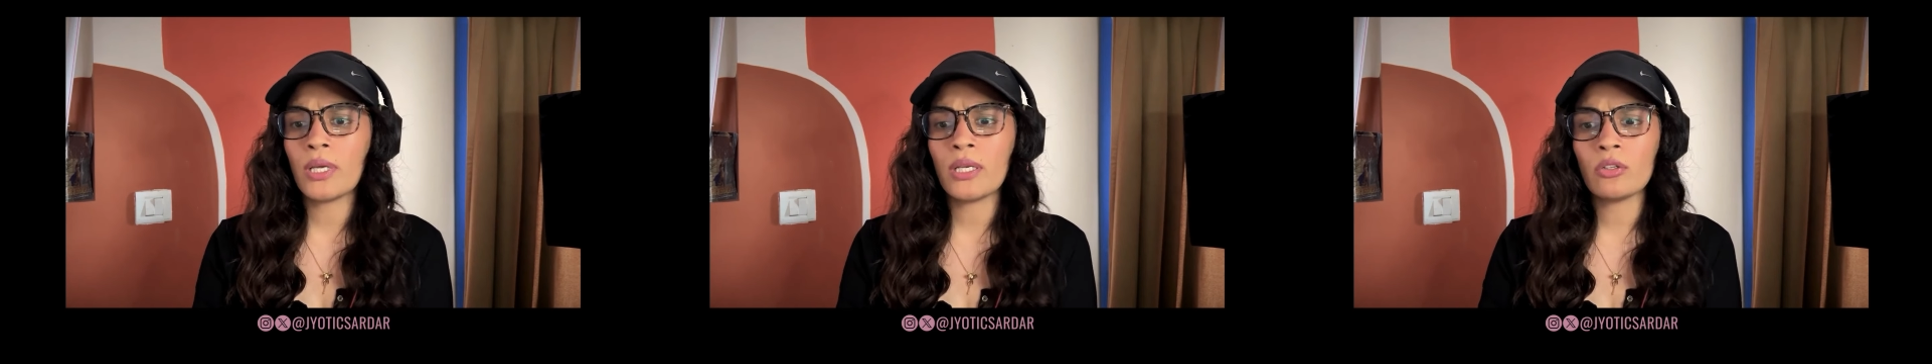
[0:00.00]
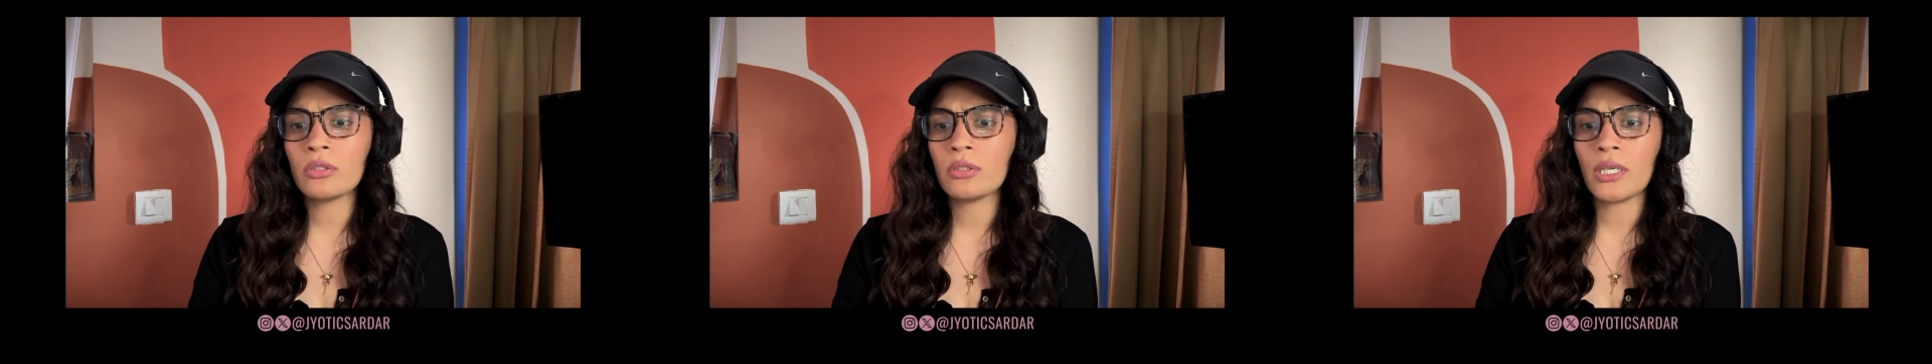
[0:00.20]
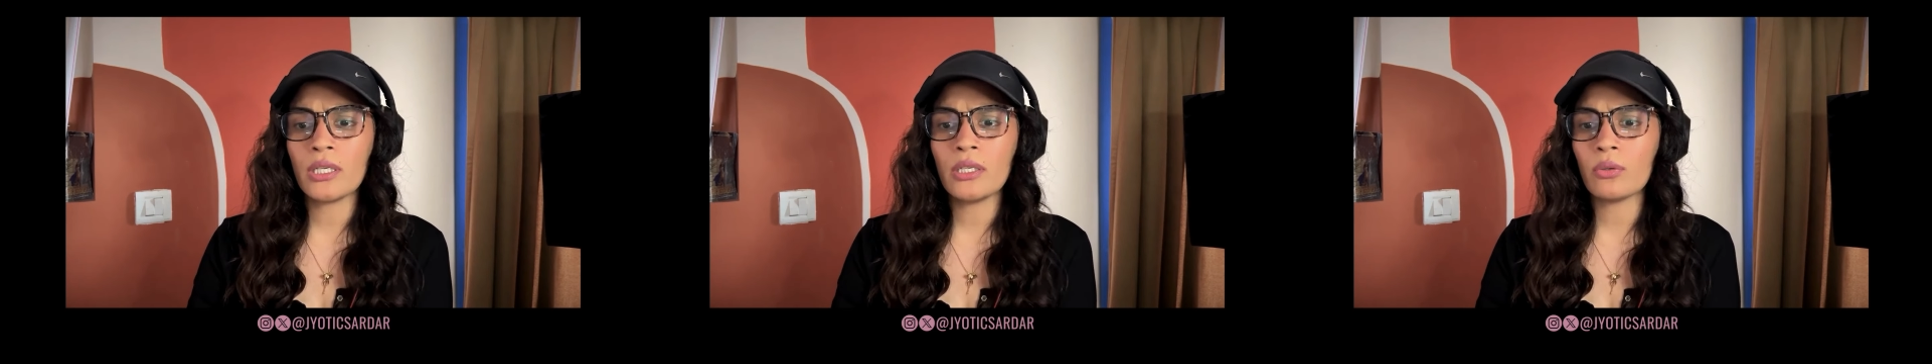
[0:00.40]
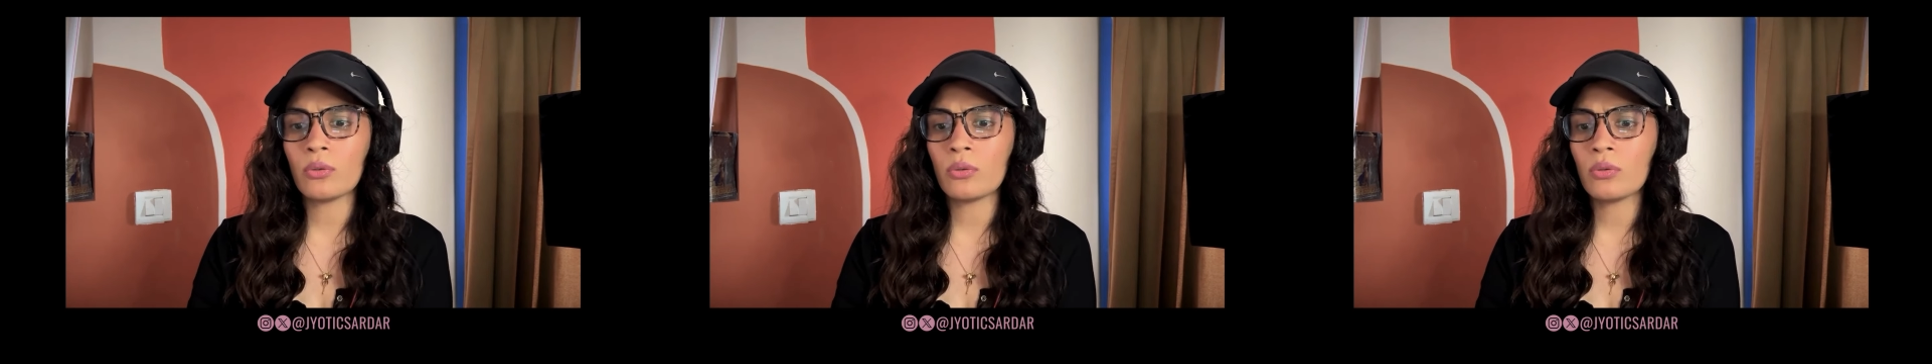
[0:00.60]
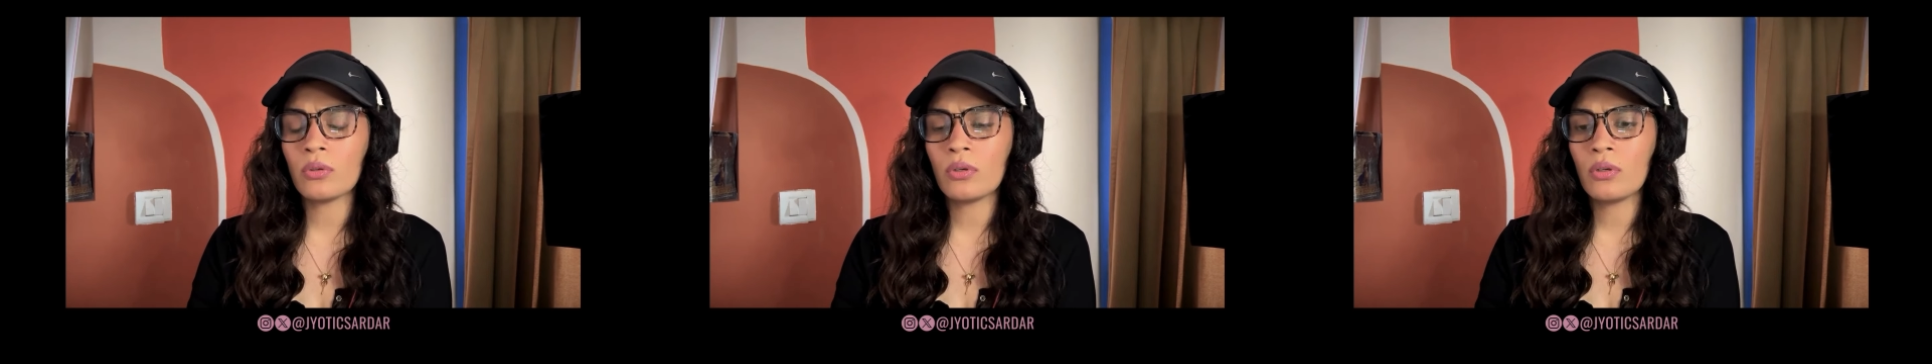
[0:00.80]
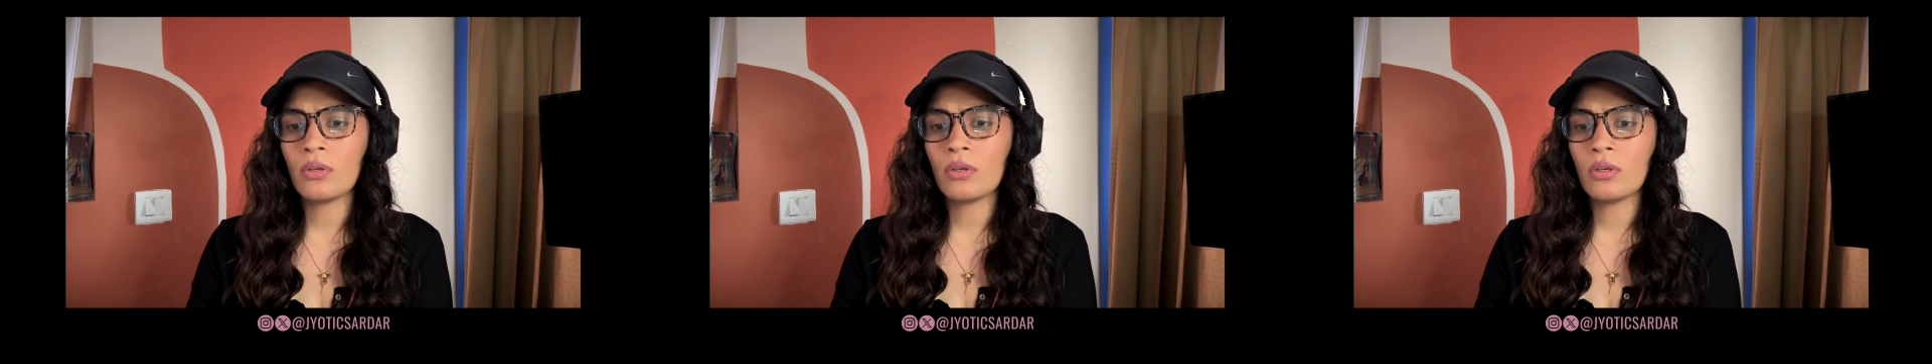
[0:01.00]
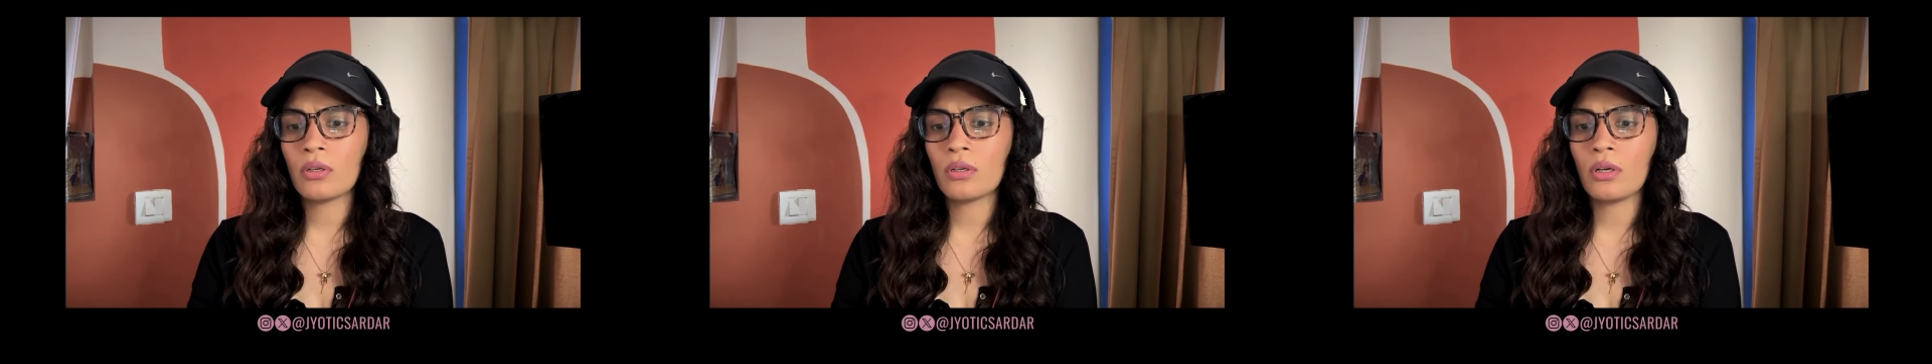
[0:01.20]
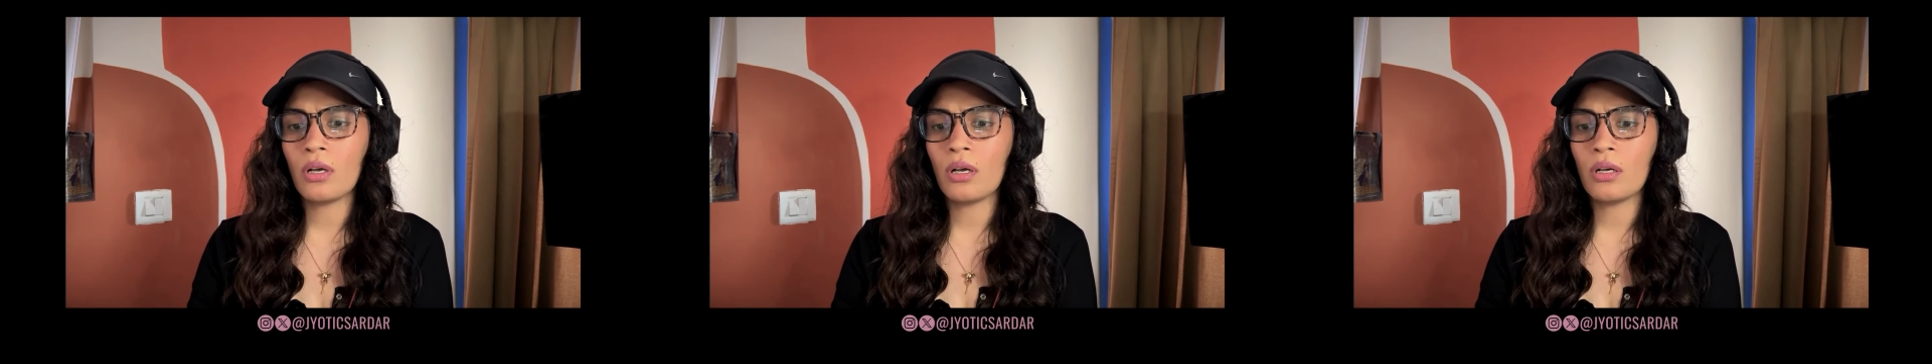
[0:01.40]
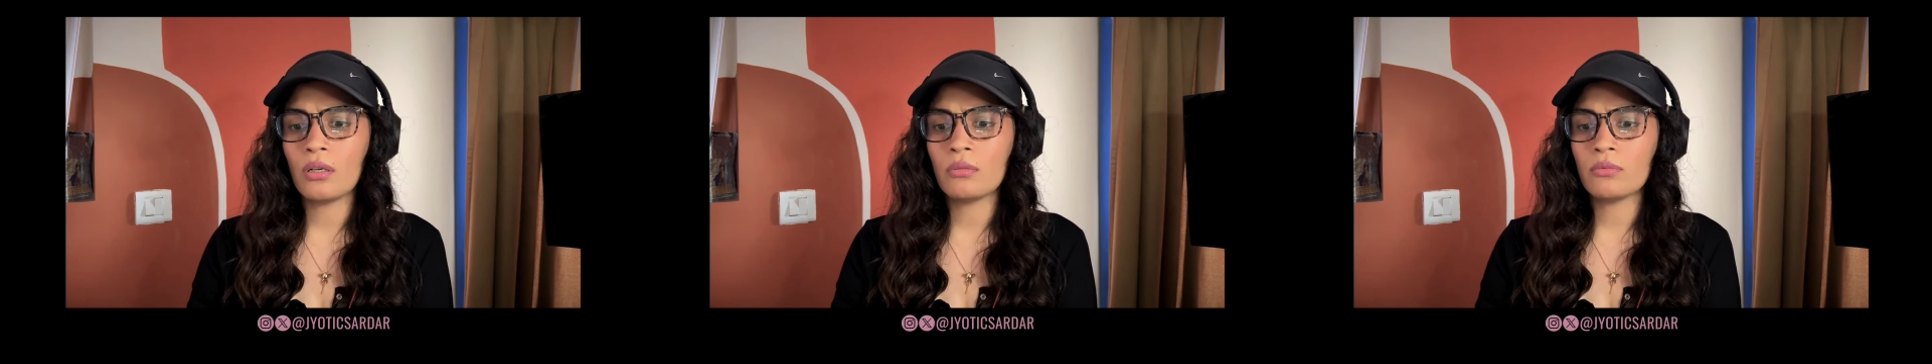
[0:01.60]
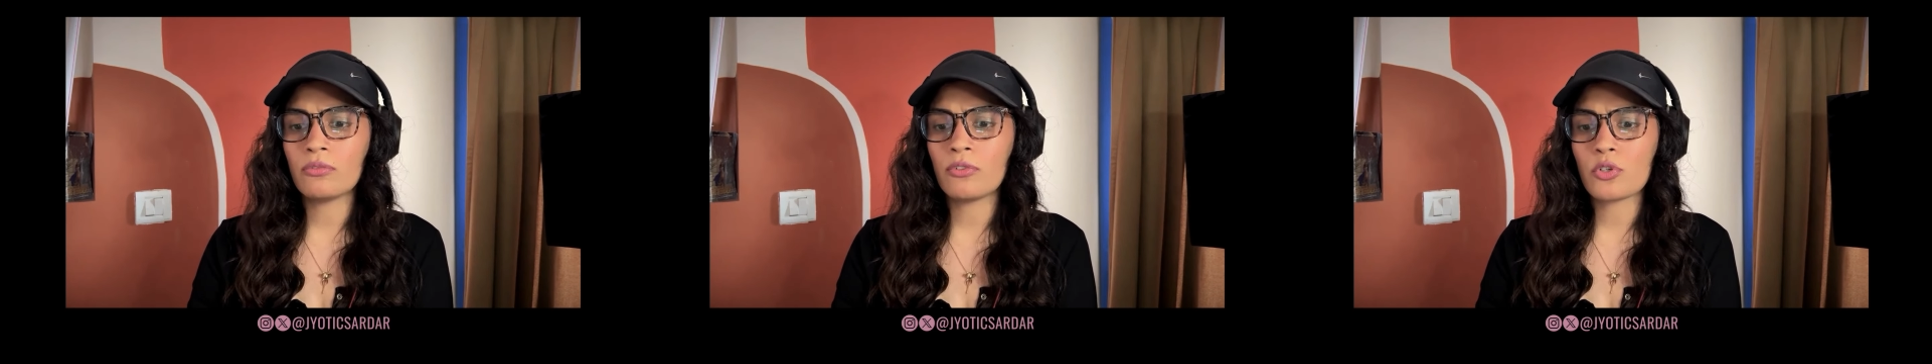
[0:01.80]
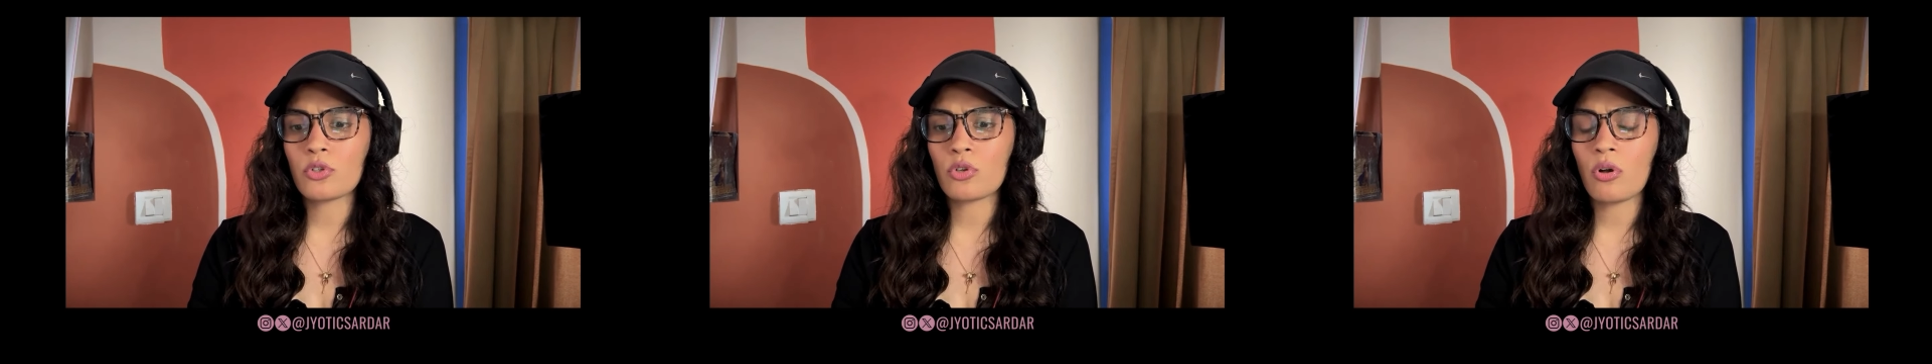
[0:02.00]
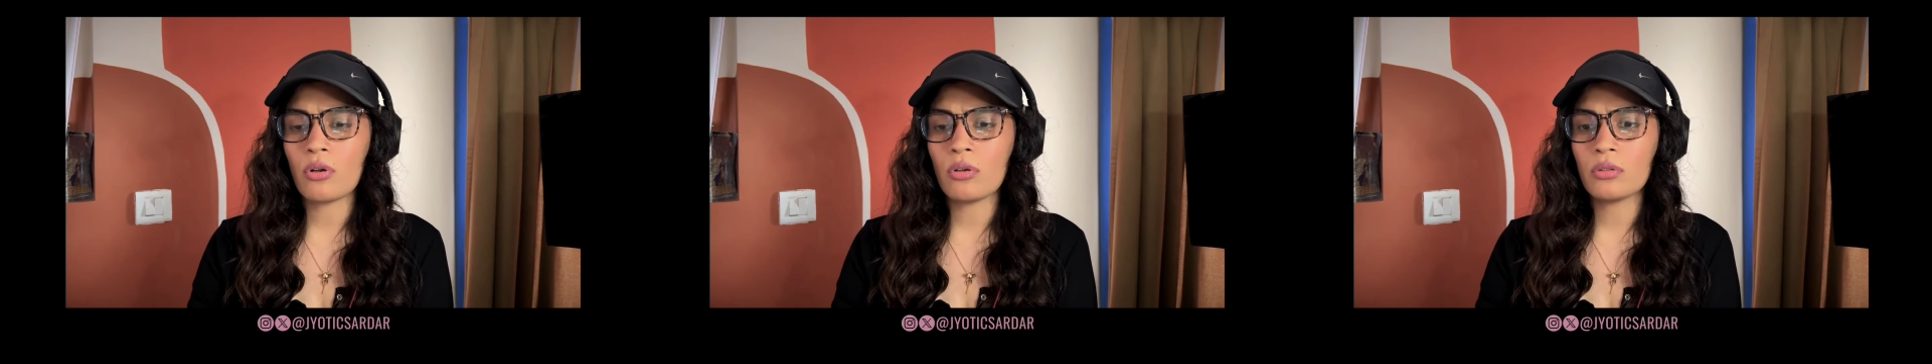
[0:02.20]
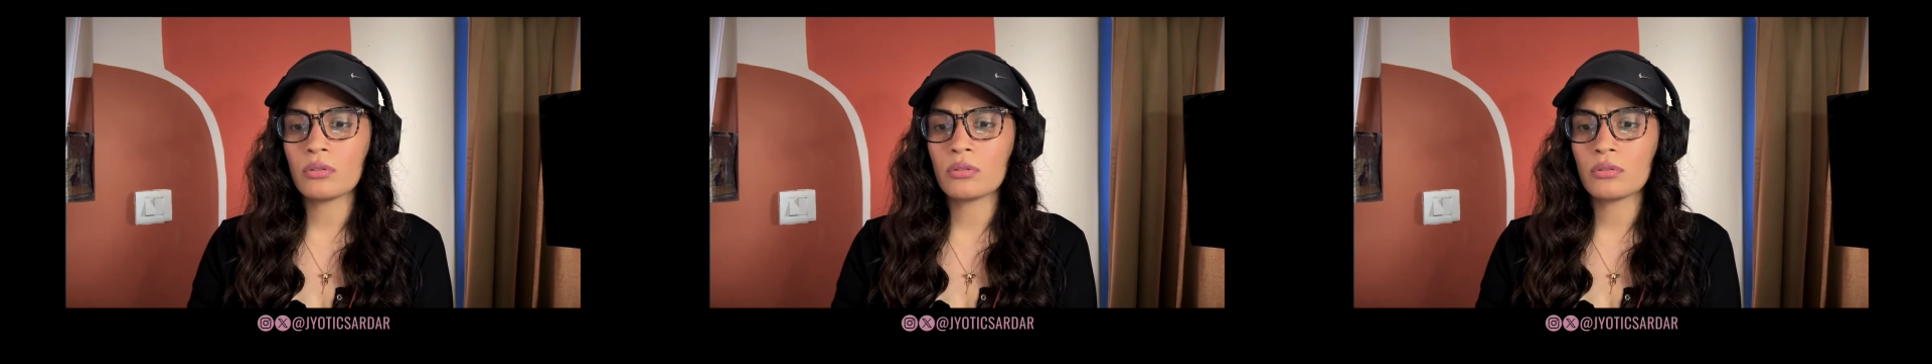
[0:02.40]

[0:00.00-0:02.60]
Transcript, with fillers: well on the radio, um, for sure.